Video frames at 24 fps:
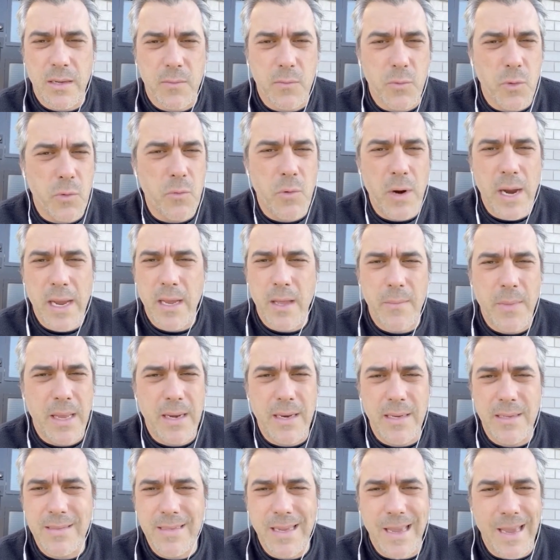would recommend
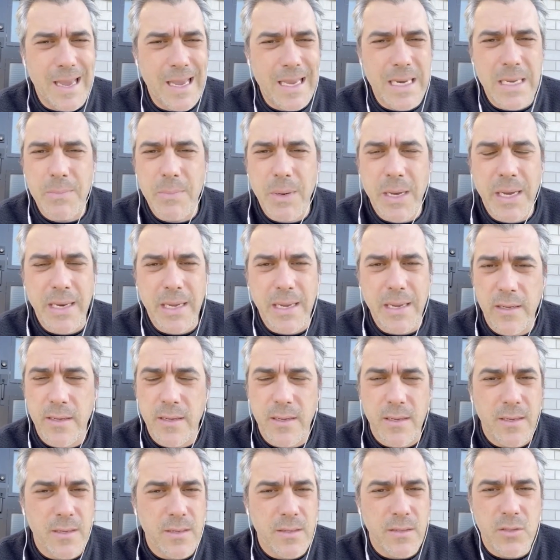it to anybody,
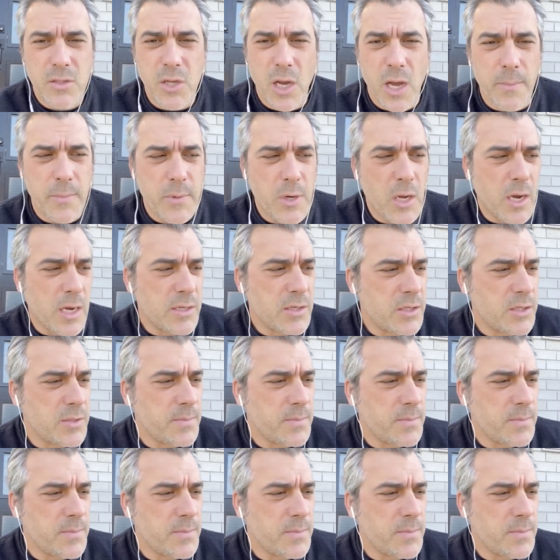top notch.